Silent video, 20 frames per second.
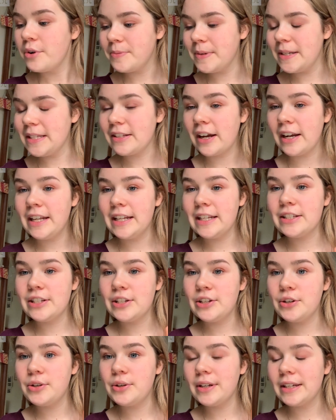which means I need
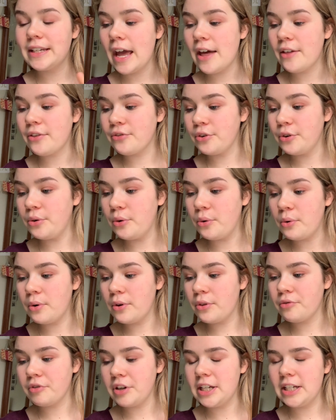to get through
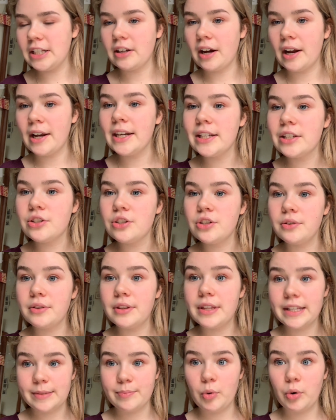all of the reading that I need to do
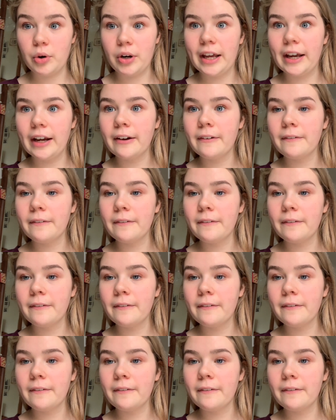this morning.